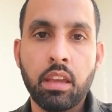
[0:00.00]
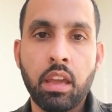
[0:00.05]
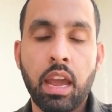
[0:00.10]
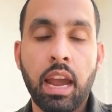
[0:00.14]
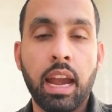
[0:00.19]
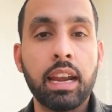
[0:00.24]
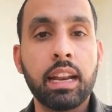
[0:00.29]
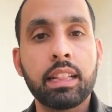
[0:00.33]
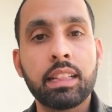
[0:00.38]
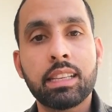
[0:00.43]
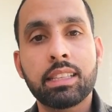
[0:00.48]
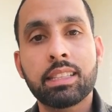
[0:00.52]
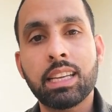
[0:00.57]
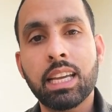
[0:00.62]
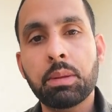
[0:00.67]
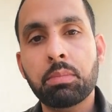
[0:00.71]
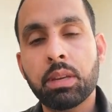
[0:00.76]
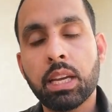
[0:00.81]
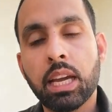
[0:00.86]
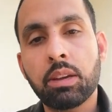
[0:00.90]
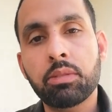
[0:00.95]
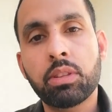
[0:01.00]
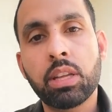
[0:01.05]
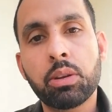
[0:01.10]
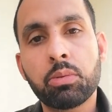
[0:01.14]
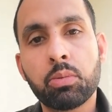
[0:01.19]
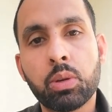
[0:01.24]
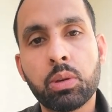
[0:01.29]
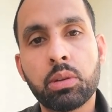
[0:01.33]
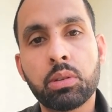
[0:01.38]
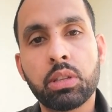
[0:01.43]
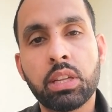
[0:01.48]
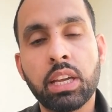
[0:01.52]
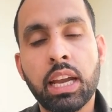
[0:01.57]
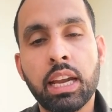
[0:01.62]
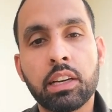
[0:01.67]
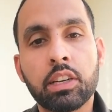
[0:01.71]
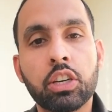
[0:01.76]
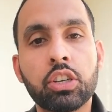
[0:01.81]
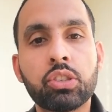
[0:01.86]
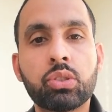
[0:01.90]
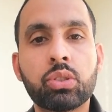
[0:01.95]
And at the same time, there are
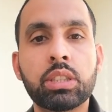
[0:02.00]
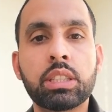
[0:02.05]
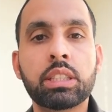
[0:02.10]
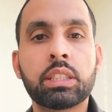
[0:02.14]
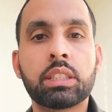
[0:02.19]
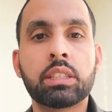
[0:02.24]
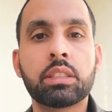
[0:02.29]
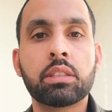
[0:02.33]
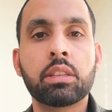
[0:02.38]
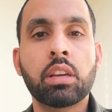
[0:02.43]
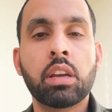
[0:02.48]
countries,